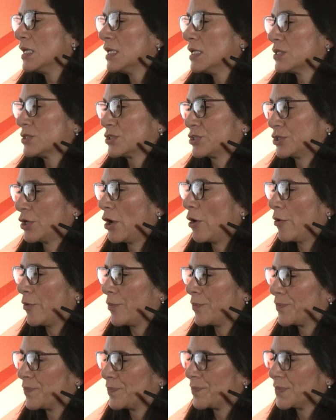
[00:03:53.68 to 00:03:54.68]

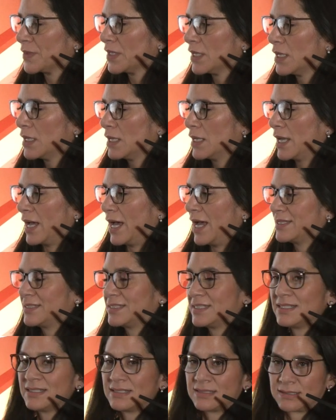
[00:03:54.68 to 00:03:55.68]
So at
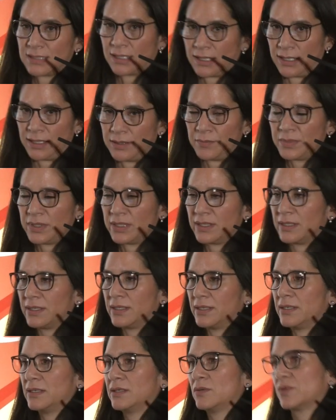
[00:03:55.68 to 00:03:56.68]
this time,
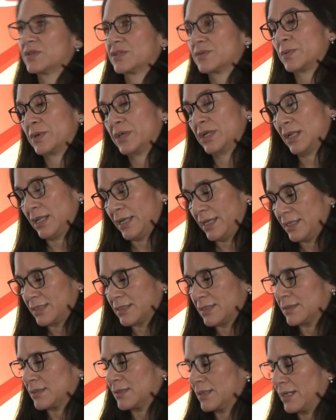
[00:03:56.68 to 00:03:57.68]
it was very late
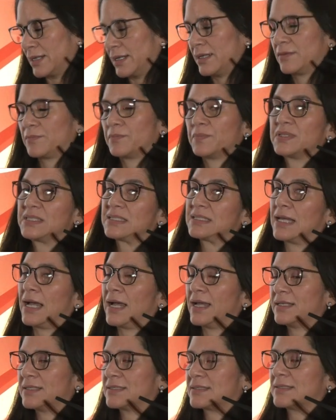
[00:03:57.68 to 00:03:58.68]
at night.
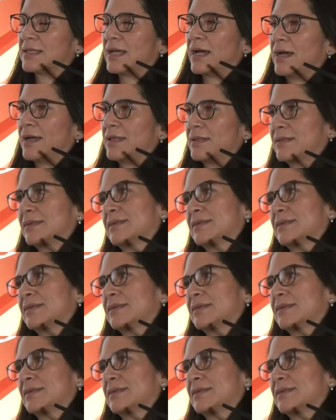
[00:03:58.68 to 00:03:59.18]
Besides that,